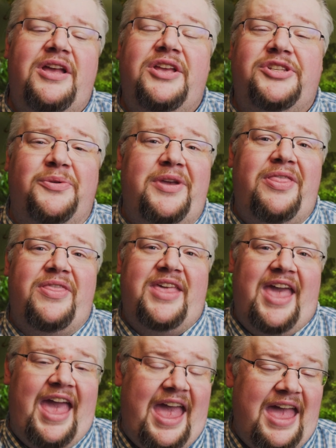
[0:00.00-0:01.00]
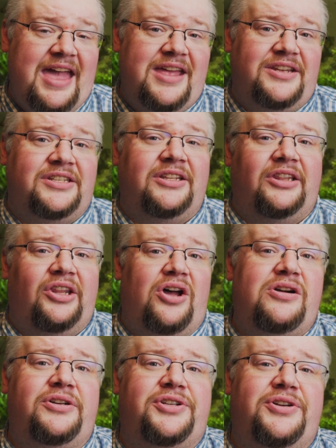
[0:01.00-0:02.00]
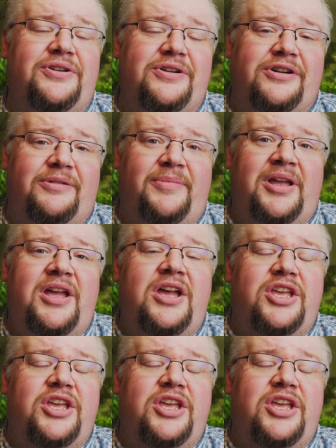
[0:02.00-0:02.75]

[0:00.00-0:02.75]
So in the end, long term,